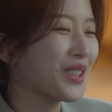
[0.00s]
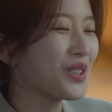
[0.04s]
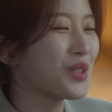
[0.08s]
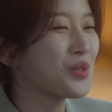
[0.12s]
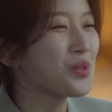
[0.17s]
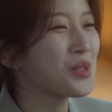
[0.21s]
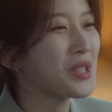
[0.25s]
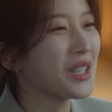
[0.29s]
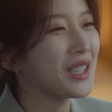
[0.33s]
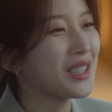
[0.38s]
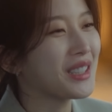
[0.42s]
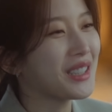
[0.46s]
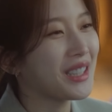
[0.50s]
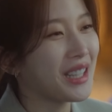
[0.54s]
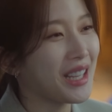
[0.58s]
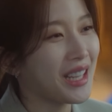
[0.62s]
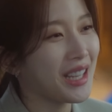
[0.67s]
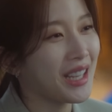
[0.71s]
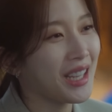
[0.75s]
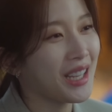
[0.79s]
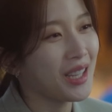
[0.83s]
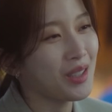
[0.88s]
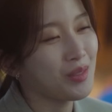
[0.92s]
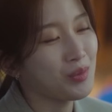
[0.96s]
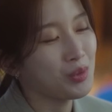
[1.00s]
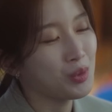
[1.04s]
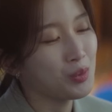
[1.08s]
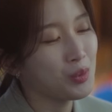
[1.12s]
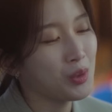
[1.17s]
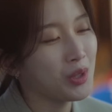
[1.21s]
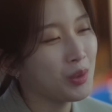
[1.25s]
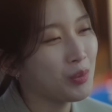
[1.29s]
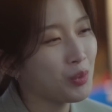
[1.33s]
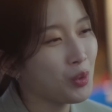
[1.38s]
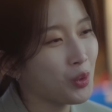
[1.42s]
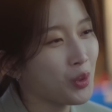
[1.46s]
Kang
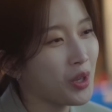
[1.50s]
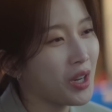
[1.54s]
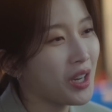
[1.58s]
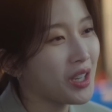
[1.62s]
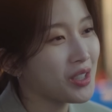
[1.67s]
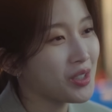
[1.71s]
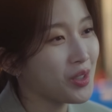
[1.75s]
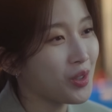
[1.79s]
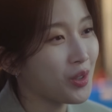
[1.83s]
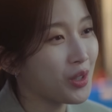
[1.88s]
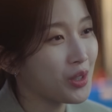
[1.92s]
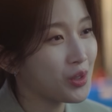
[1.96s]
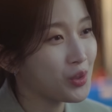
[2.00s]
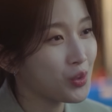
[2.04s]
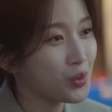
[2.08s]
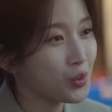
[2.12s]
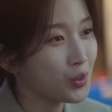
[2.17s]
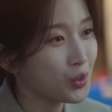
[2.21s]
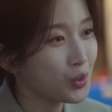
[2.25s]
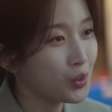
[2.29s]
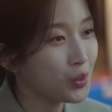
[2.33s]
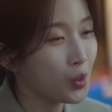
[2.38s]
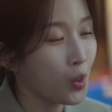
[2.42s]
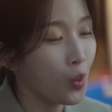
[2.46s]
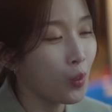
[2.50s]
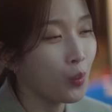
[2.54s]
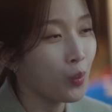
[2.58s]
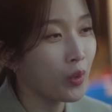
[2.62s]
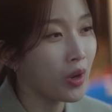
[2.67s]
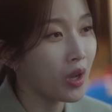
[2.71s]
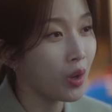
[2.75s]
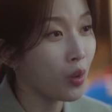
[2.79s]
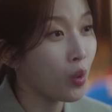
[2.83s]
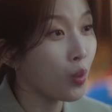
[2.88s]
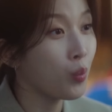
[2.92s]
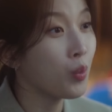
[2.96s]
Hee-ji's parents died during
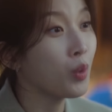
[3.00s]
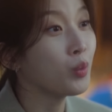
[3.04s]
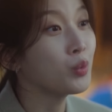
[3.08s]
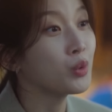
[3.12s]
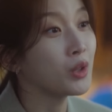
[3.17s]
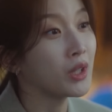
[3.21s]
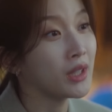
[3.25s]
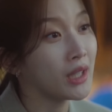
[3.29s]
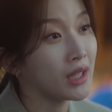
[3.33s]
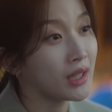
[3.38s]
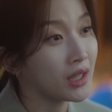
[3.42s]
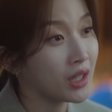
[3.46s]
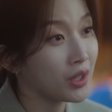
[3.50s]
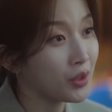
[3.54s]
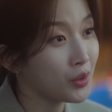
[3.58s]
her childhood.